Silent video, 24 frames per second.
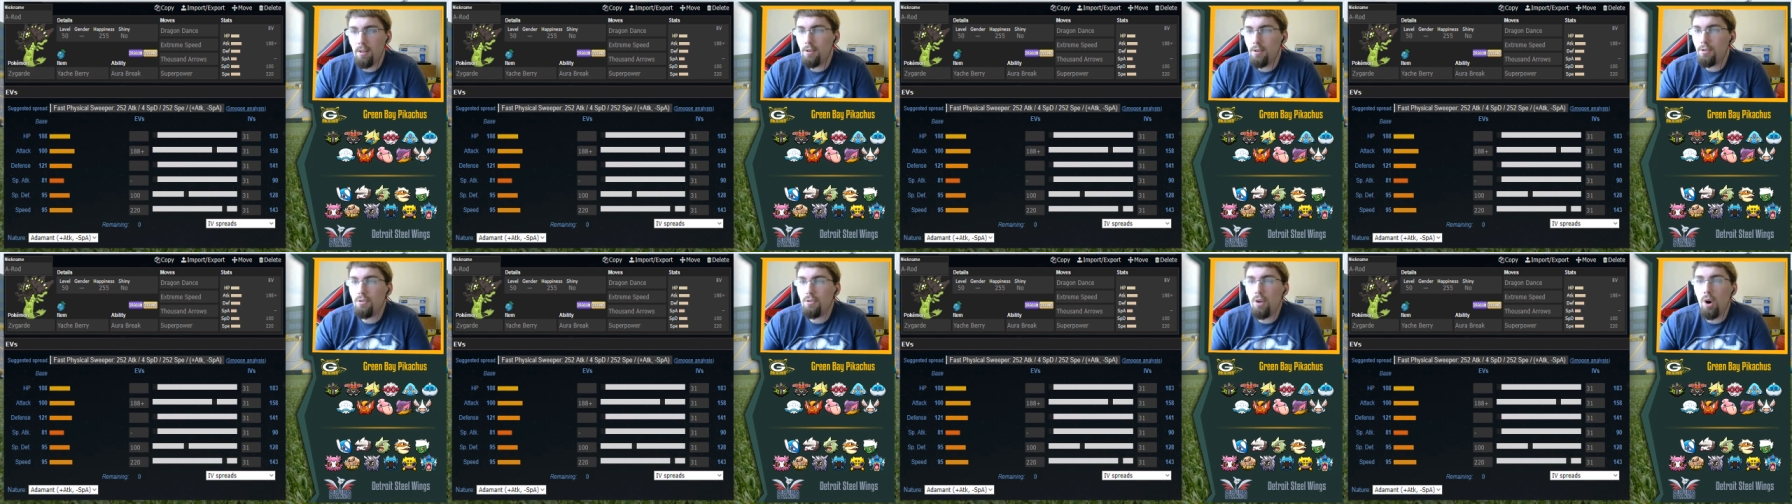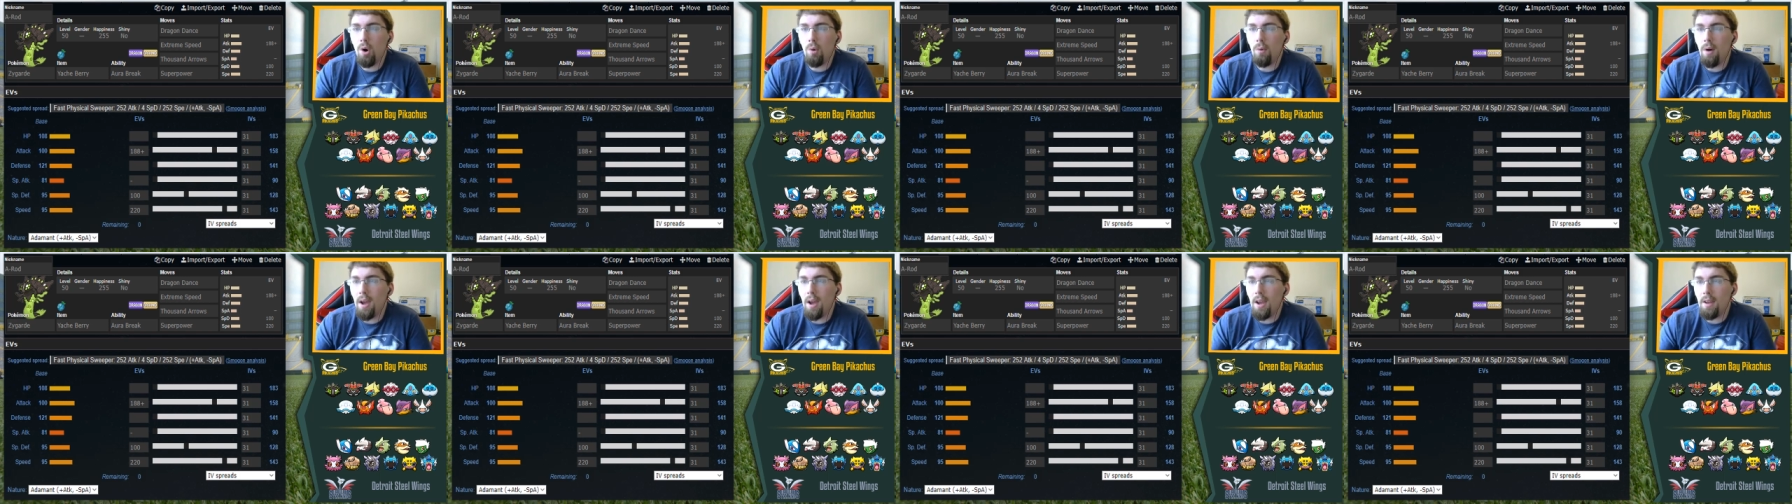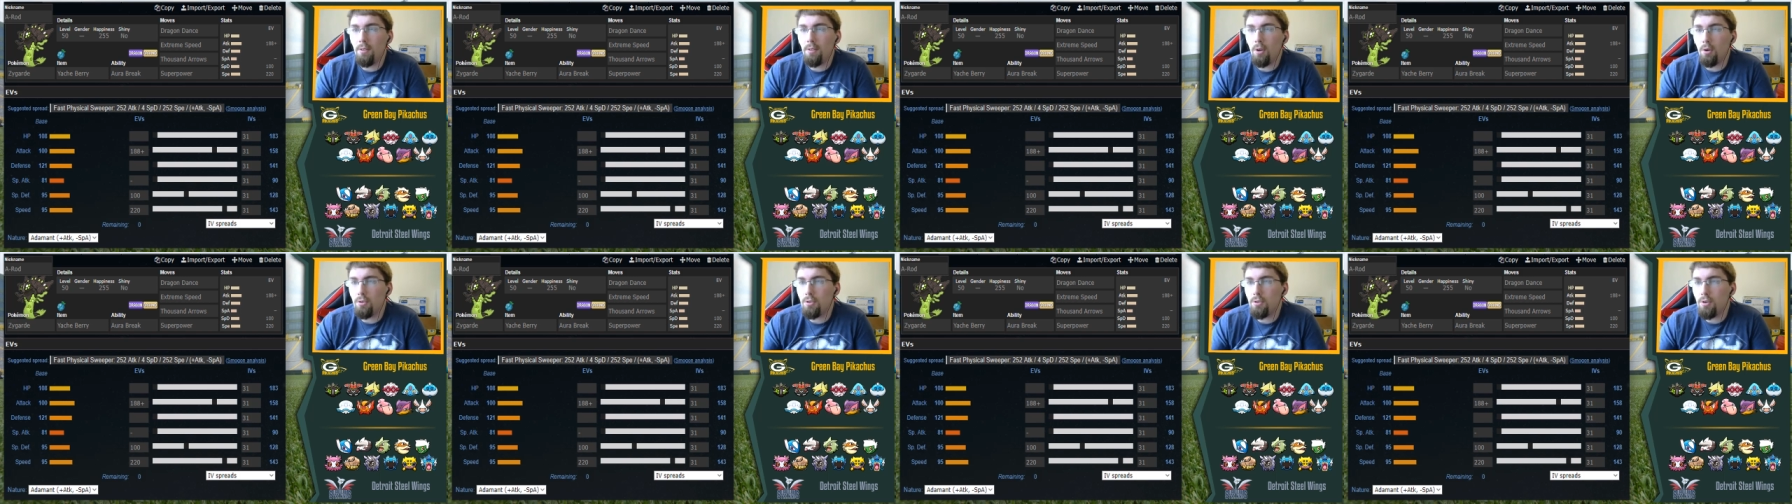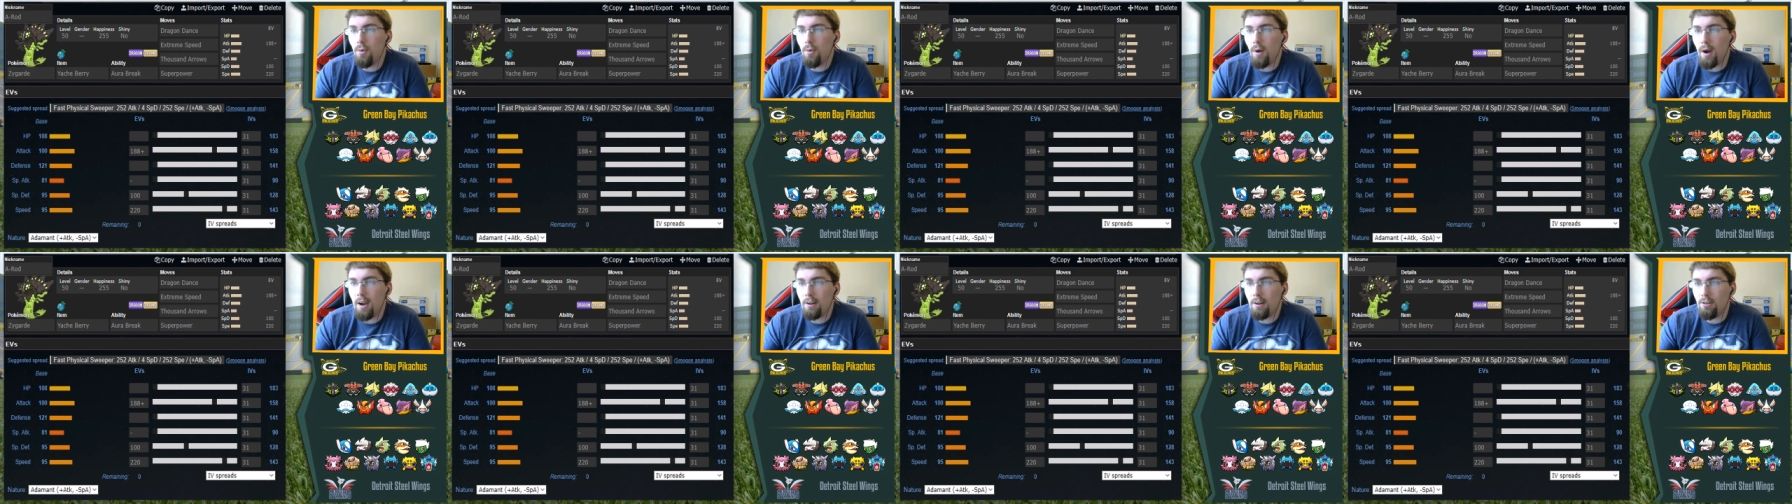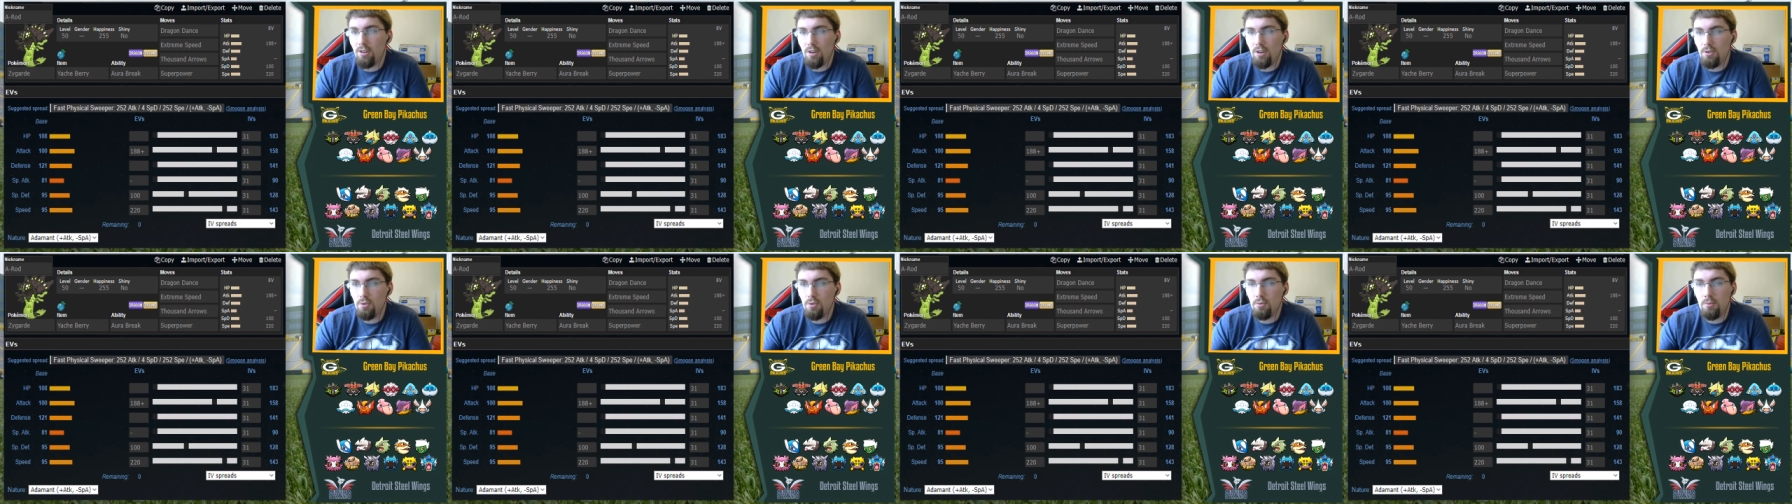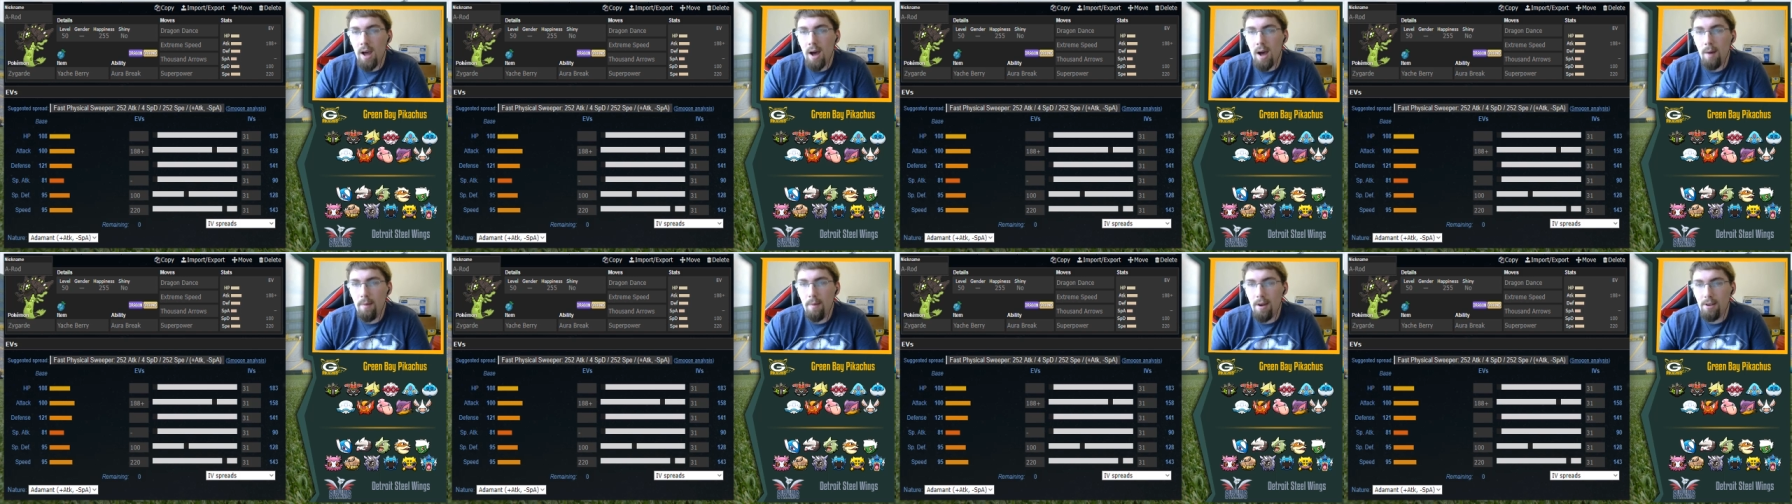There's no way. And those two are actually do not